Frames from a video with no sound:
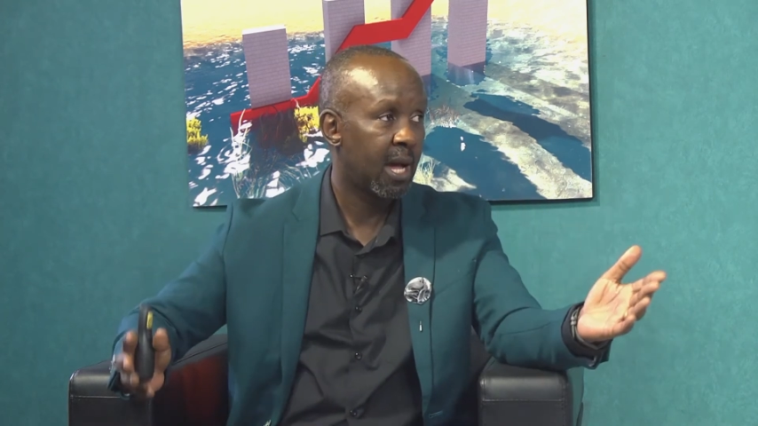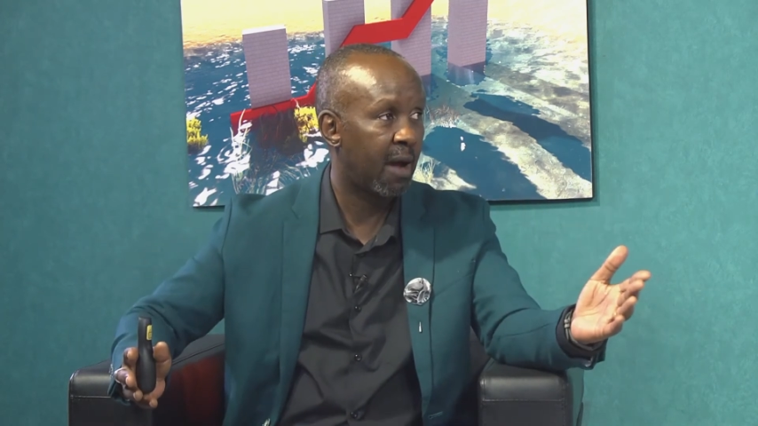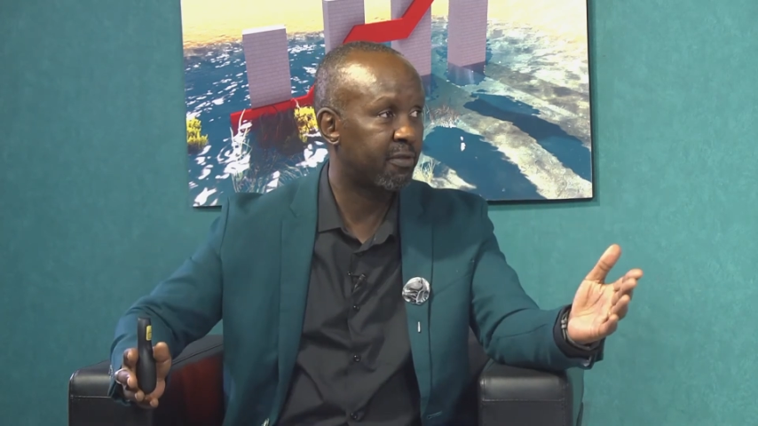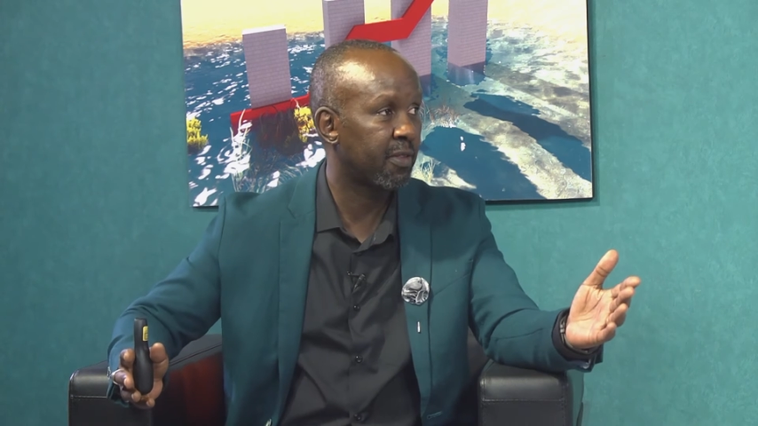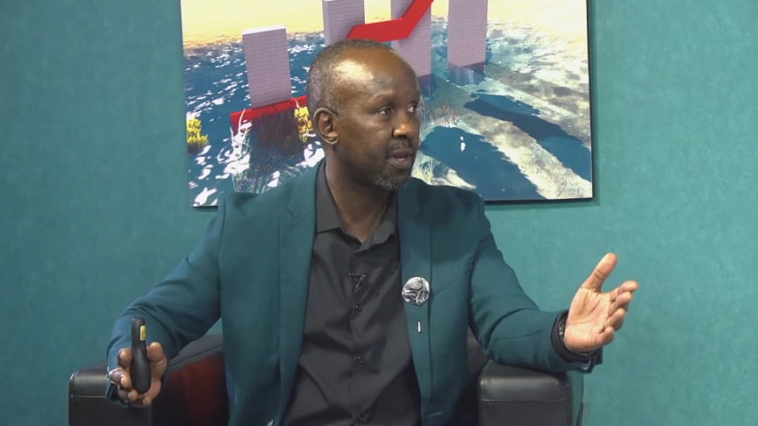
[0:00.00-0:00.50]

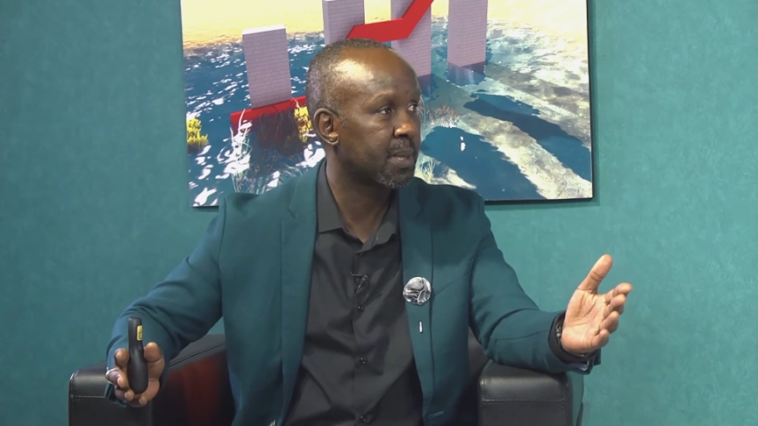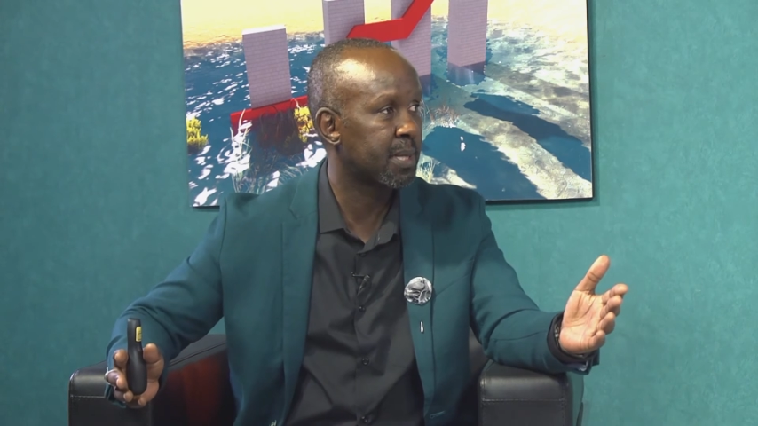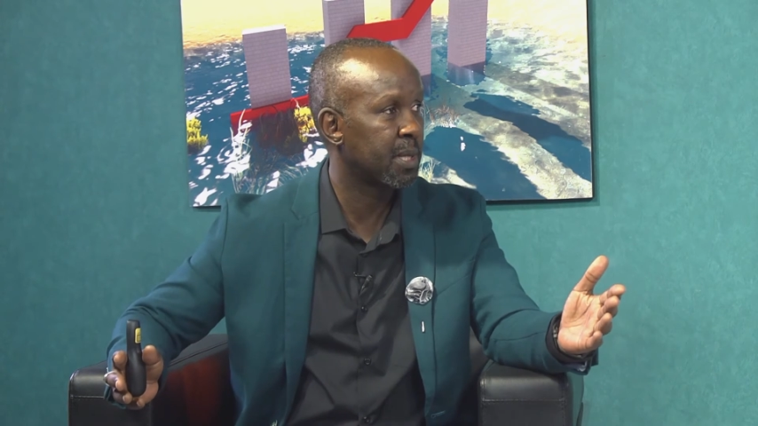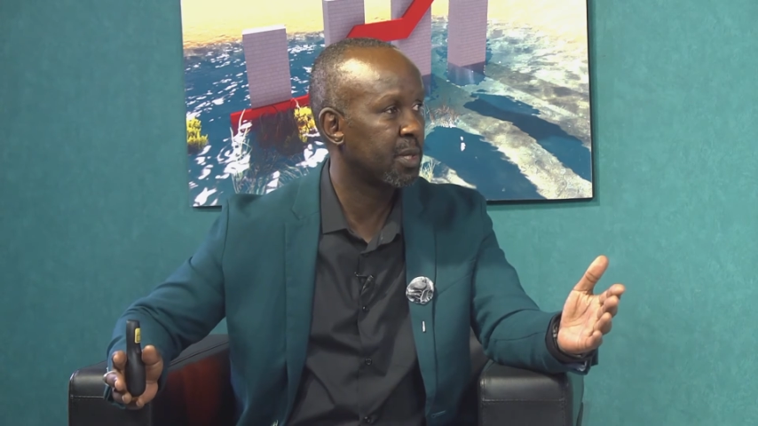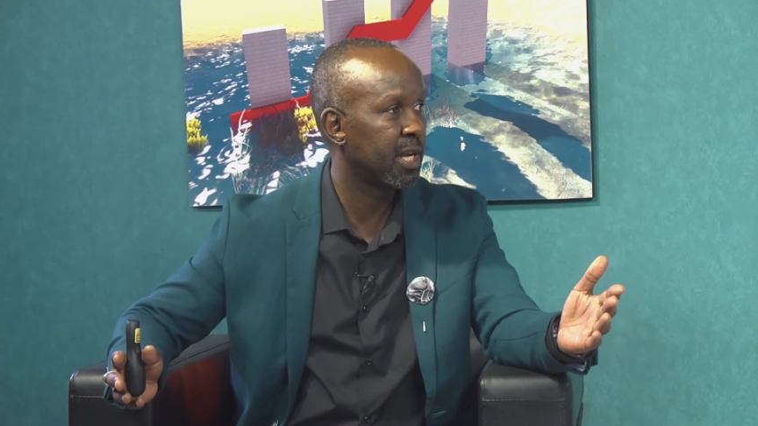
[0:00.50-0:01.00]
after the
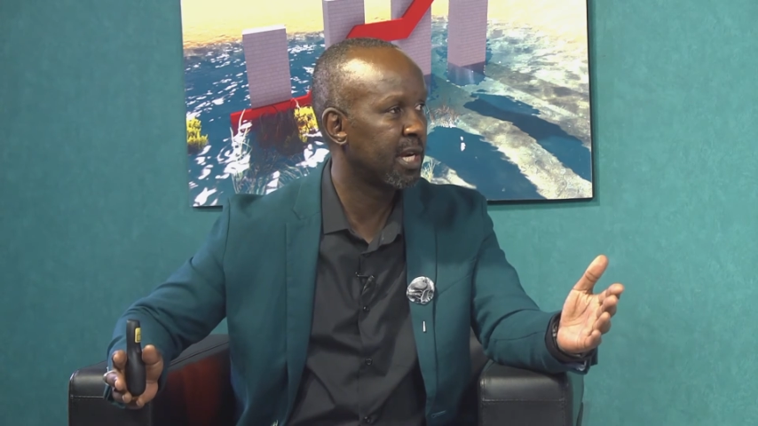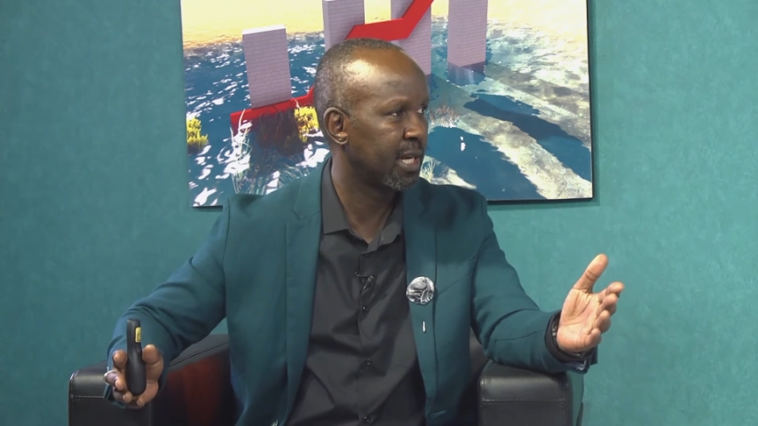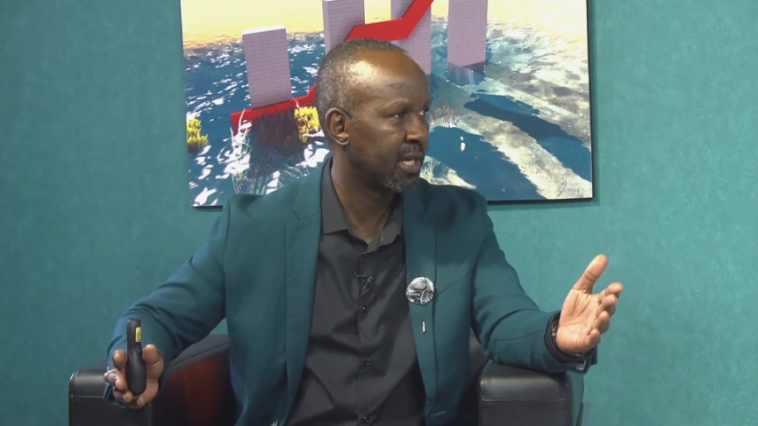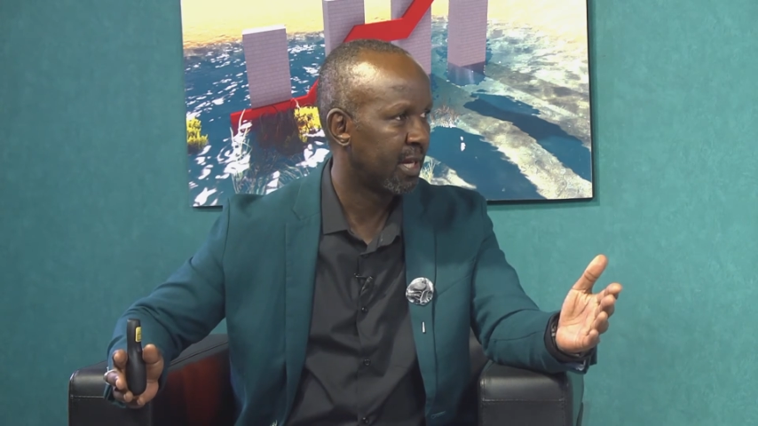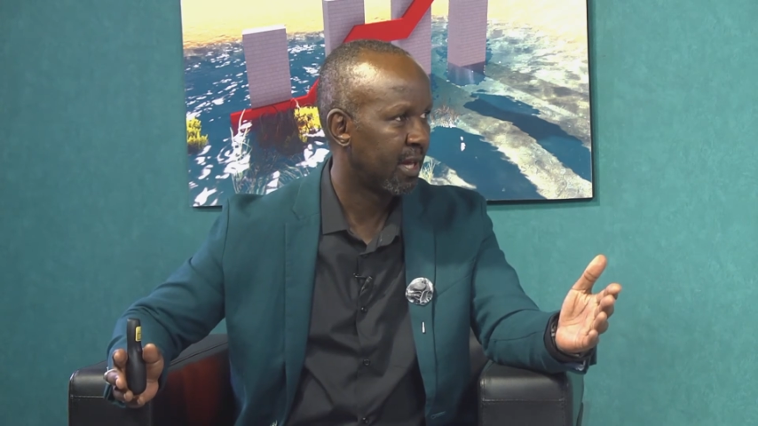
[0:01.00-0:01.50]
recession ended.